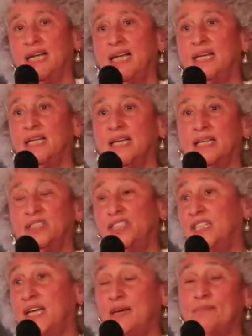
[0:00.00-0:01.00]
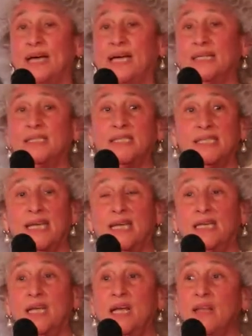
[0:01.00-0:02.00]
8. And she came back and
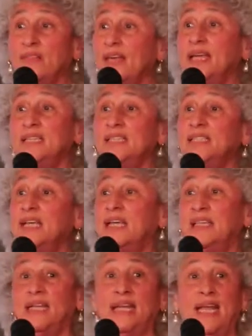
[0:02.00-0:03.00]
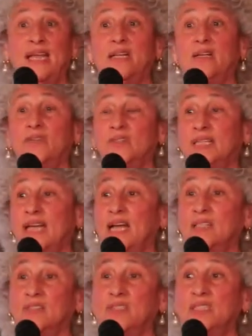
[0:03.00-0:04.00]
said, they said that 800
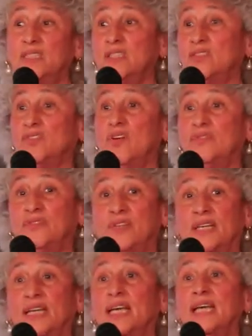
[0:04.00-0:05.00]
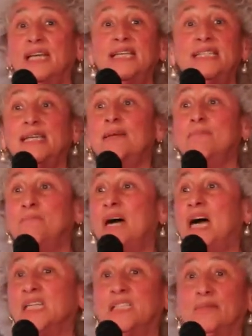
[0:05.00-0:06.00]
calories in a soft drink is
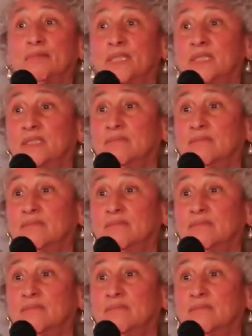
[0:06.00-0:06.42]
impossible.